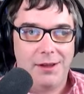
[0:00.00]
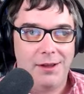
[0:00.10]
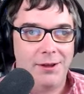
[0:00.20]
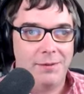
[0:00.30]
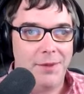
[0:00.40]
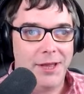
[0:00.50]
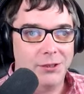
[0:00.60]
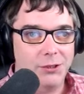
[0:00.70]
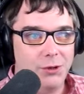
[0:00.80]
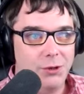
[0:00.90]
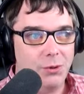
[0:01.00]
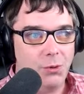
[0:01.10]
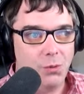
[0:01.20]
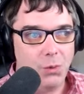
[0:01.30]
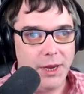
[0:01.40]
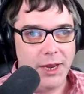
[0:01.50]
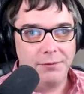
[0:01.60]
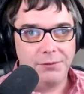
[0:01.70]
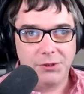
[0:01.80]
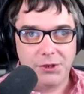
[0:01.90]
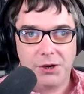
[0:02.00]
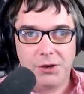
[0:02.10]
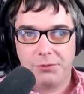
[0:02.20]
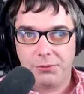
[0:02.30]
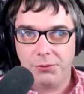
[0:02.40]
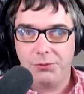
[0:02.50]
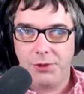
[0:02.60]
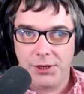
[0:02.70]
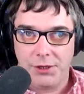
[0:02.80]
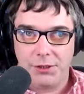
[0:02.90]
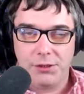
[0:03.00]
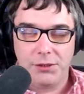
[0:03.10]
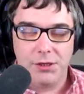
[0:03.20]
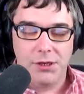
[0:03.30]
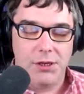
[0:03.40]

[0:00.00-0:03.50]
And so we have to talk through things